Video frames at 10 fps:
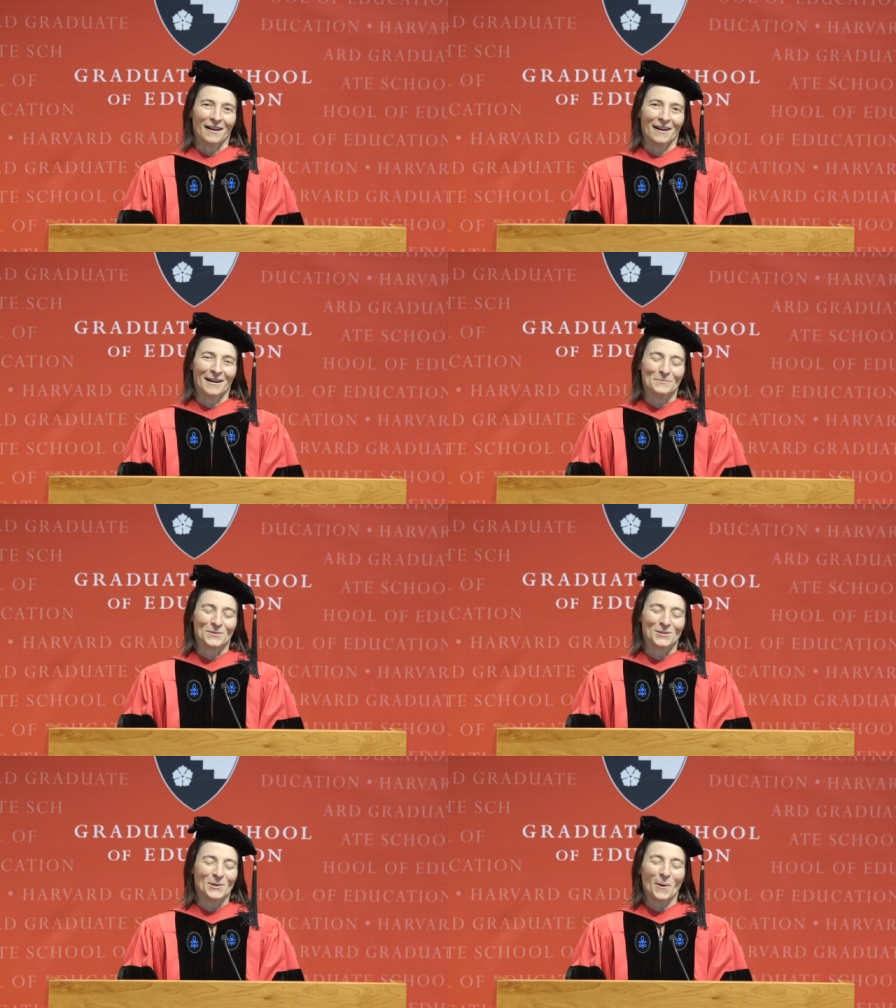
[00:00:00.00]
I'm
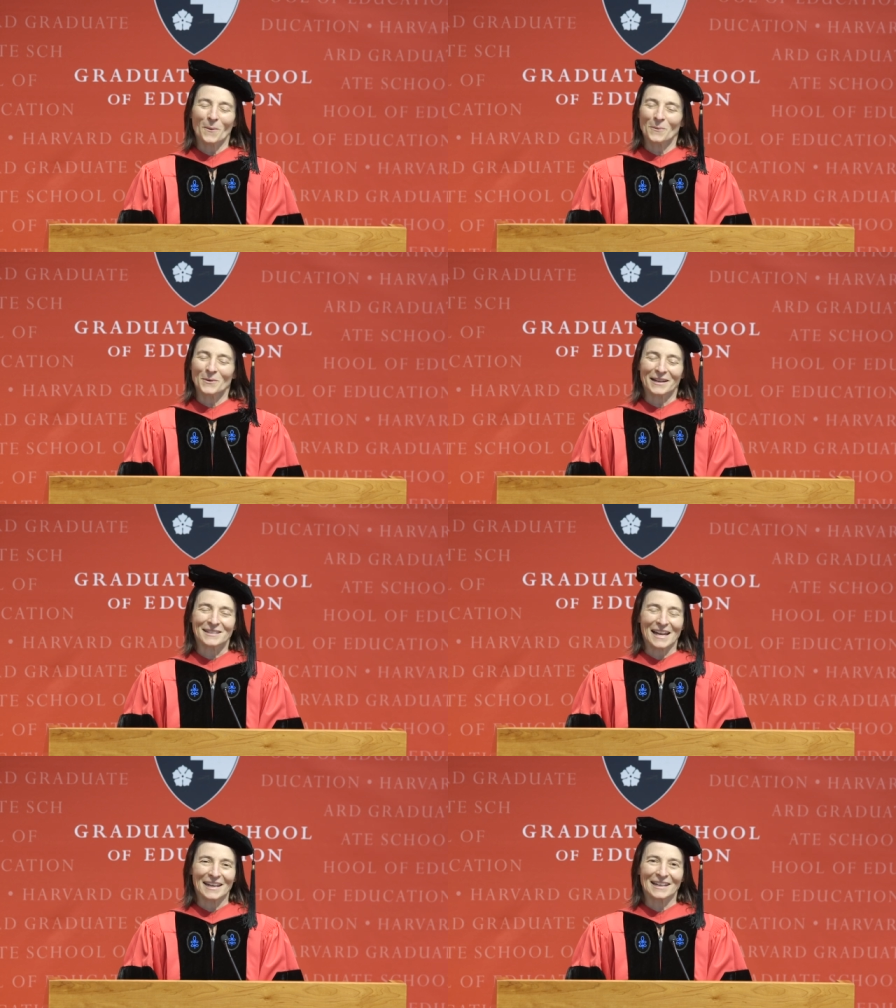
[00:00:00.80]
so
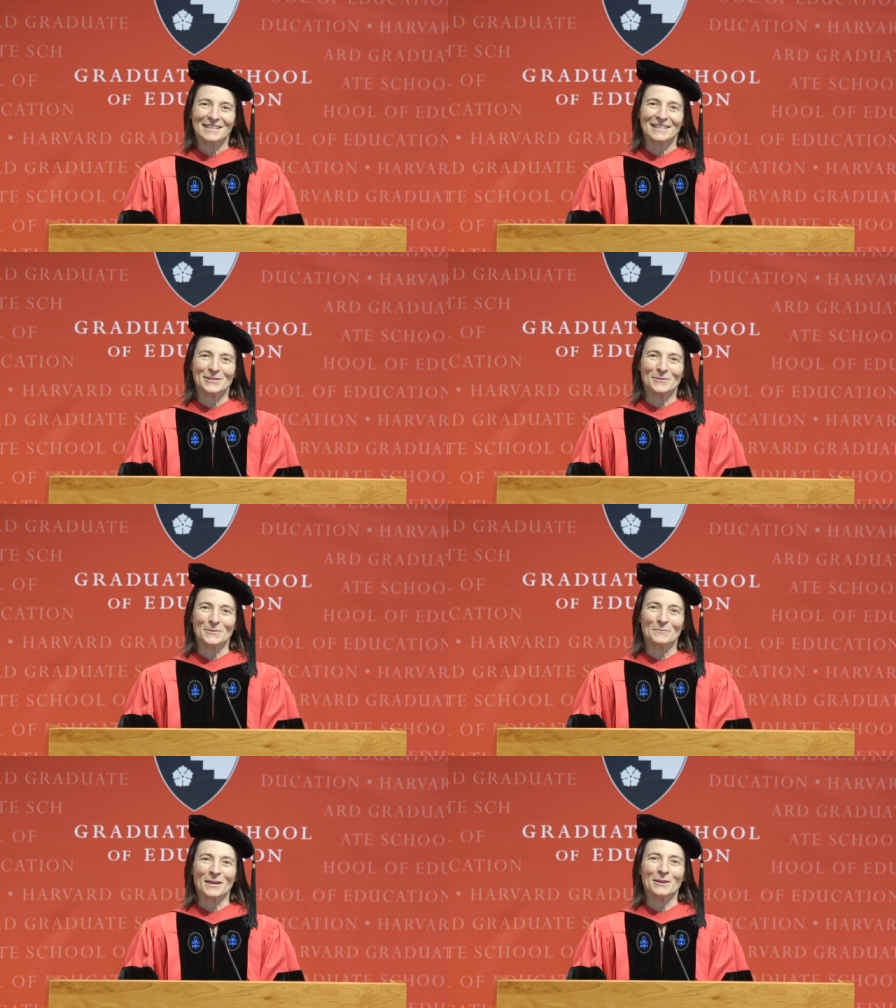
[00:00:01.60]
excited
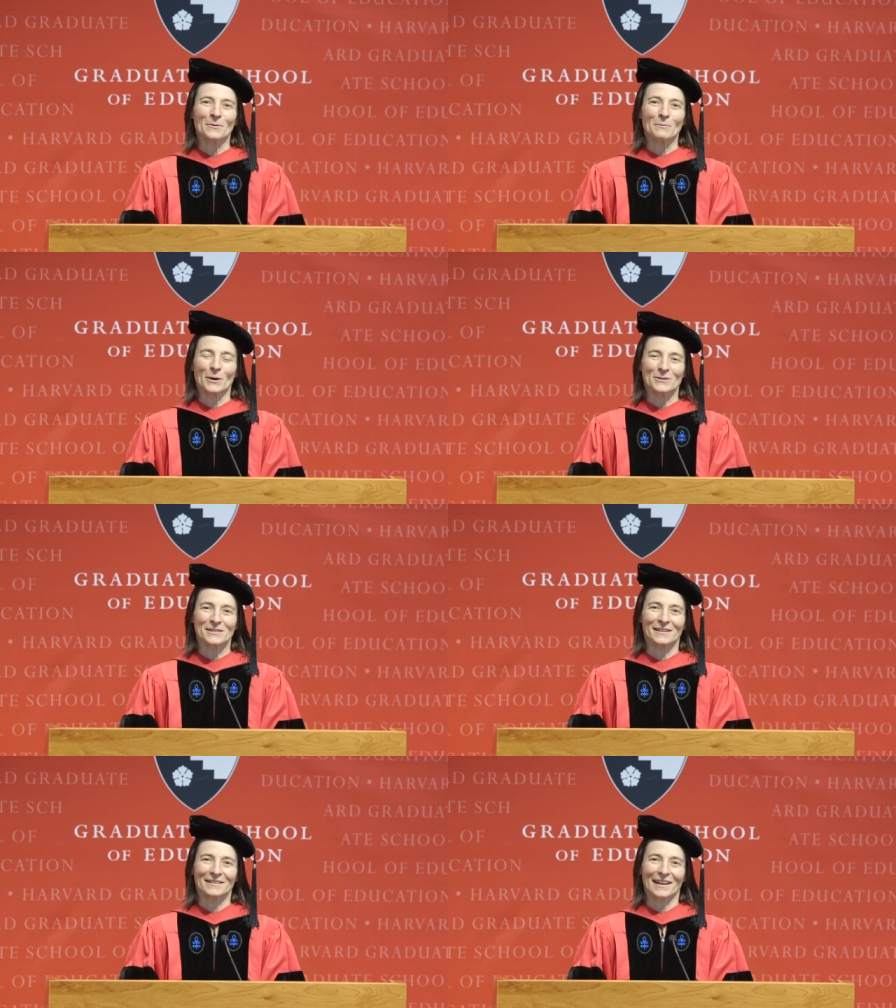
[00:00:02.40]
to meet you in
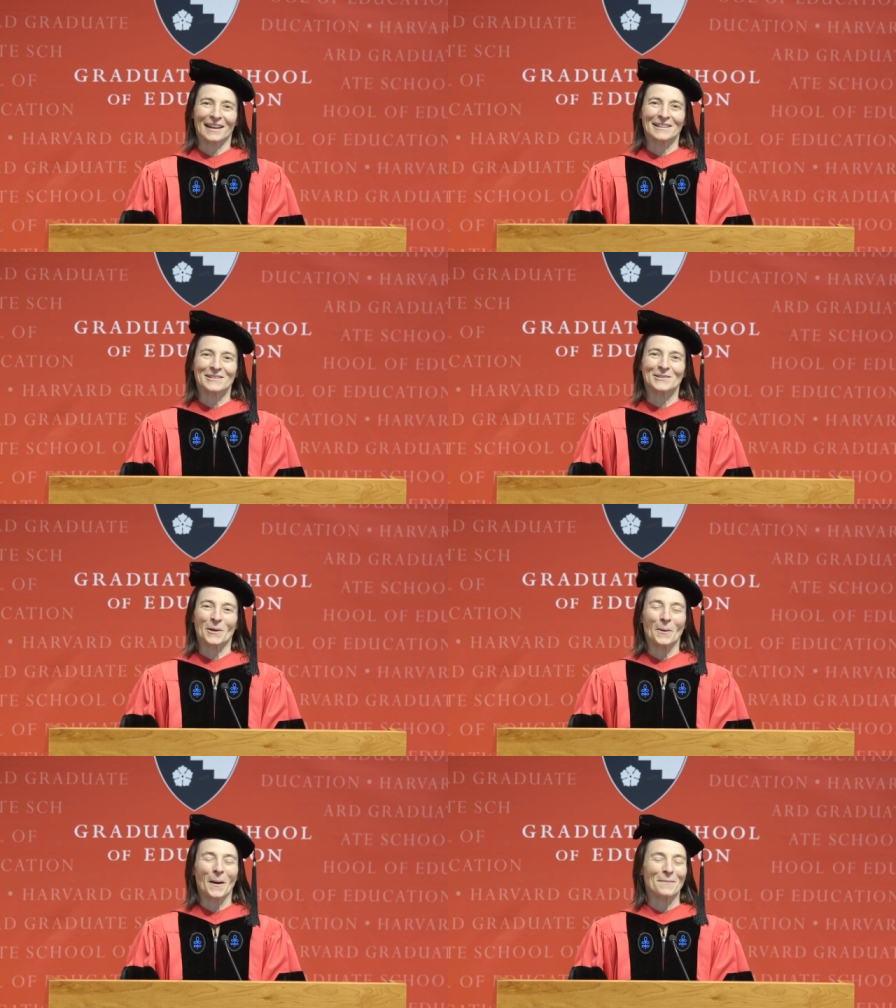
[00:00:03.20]
person and
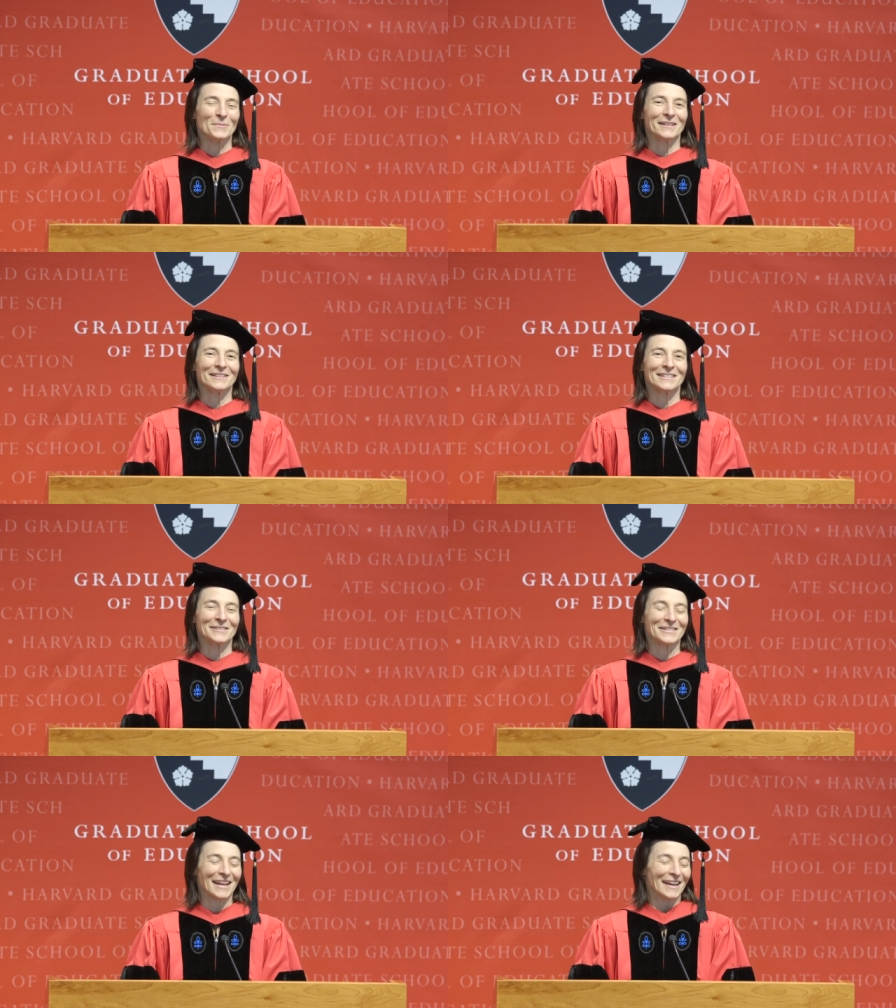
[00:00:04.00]
so happy to
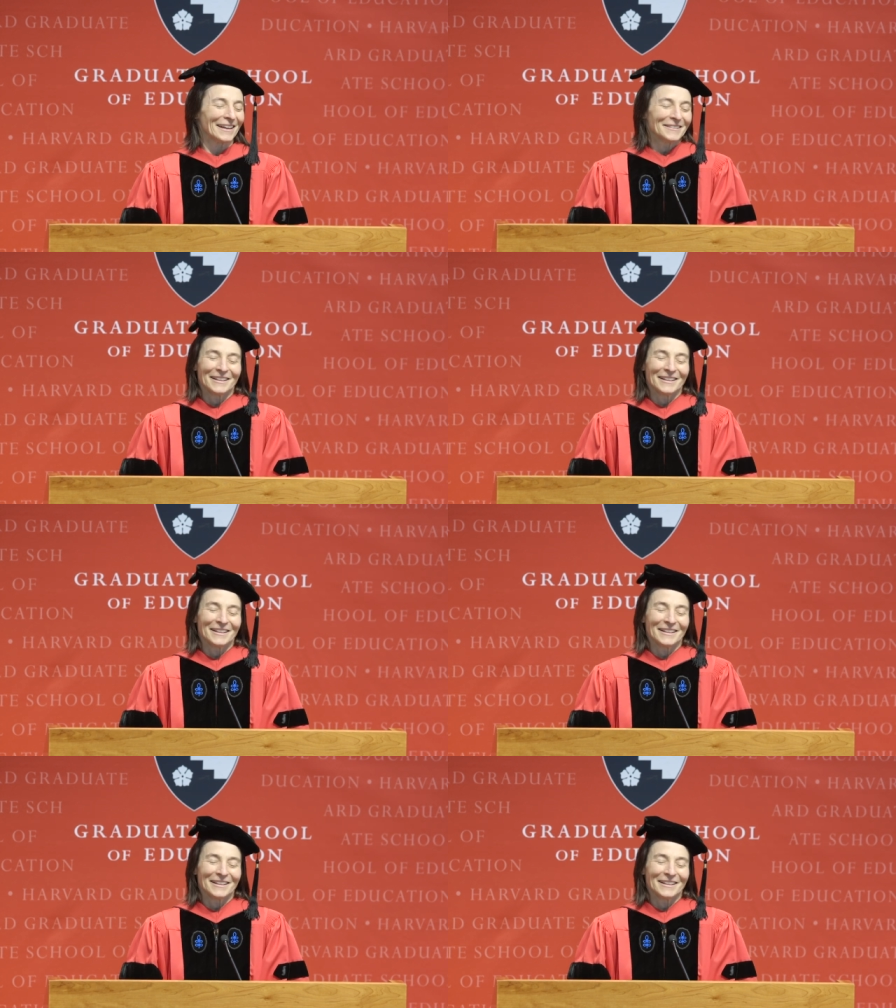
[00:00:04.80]
say